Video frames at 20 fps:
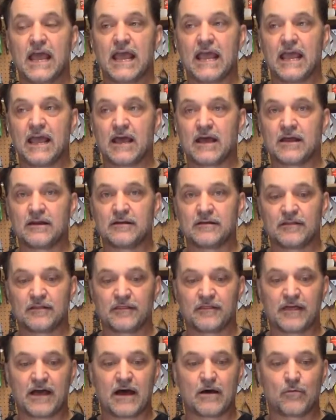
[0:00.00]
and
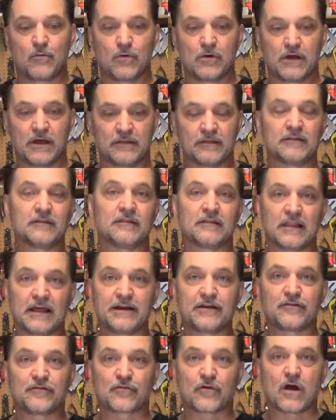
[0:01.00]
let
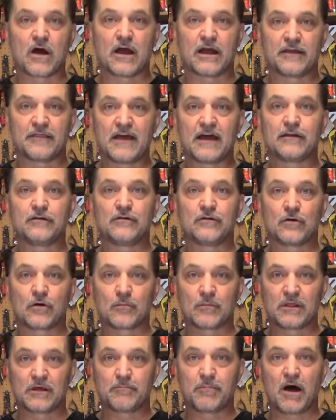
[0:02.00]
it dry, and that
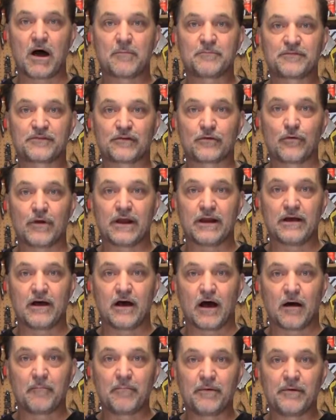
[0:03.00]
normally pops the grain
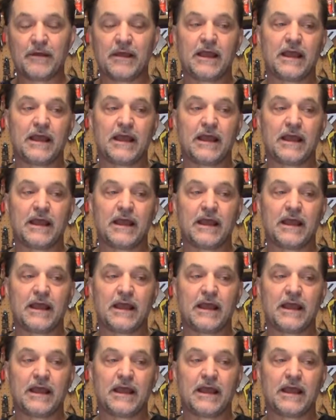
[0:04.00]
up,